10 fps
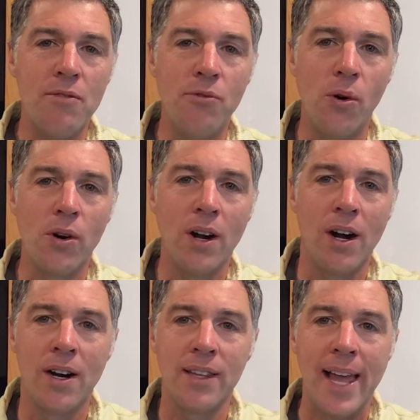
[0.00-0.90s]
for
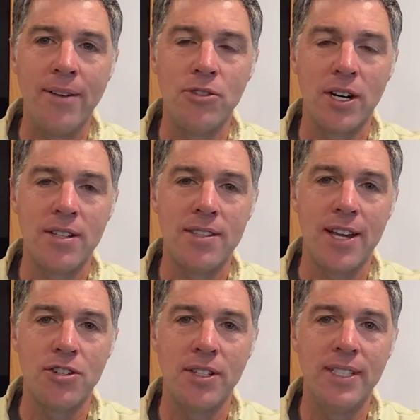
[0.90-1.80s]
our language arts
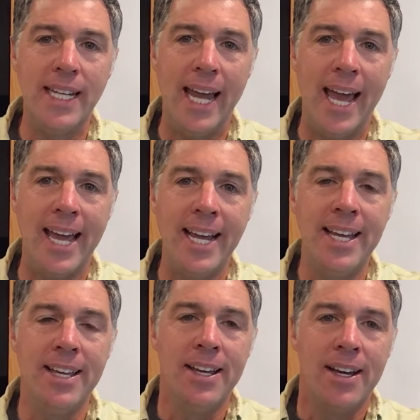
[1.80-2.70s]
session today.
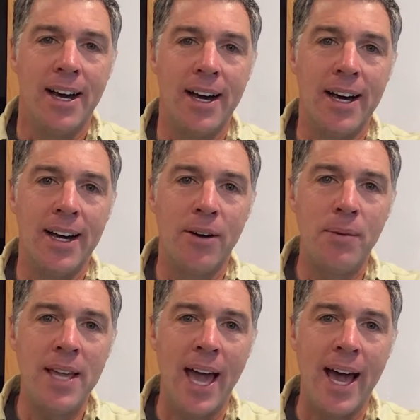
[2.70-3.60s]
Uh,
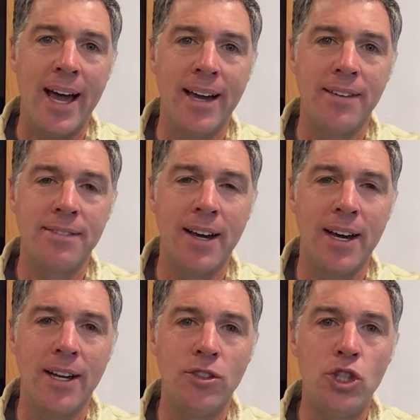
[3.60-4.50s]
we have
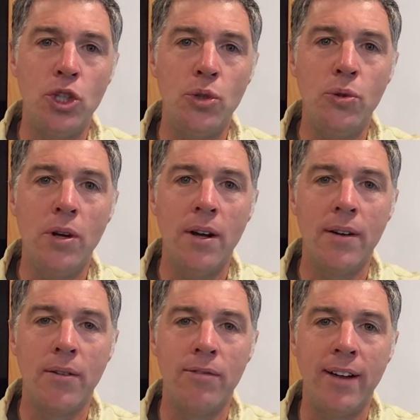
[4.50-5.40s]
uh, two
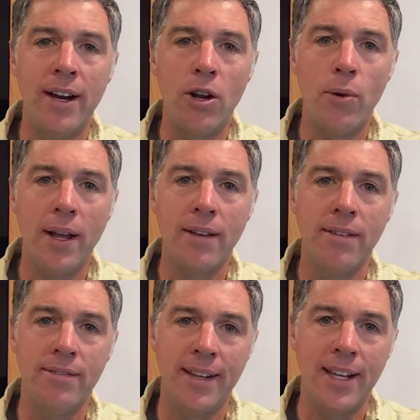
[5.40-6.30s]
very quick
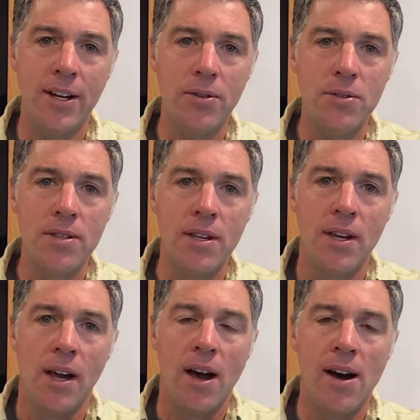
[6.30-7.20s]
videos.
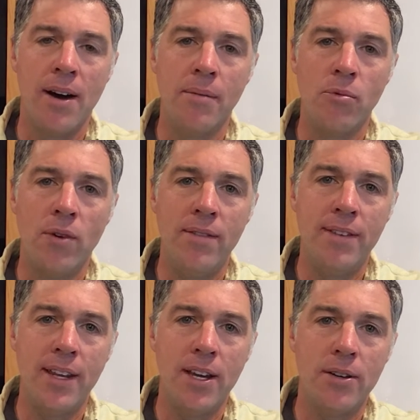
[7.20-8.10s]
Um, one
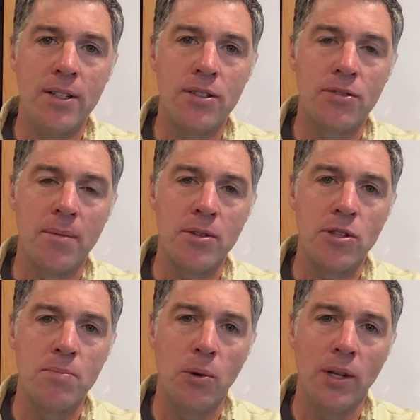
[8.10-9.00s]
video is from
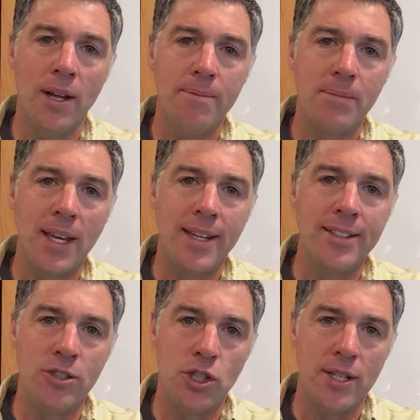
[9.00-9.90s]
Mrs. Bula,
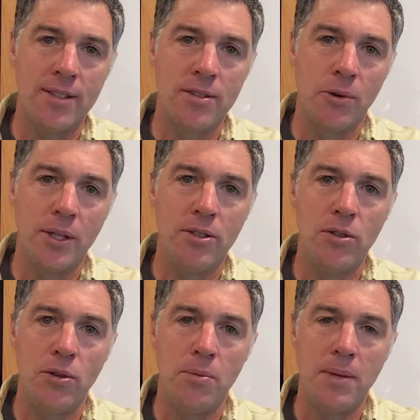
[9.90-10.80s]
and she is going
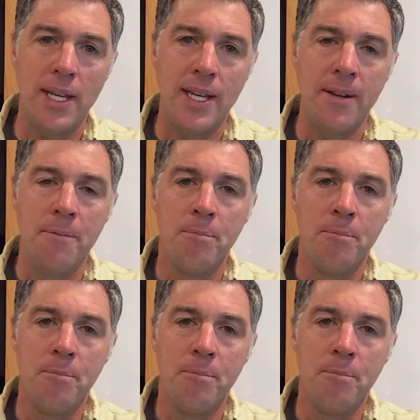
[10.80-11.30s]
to be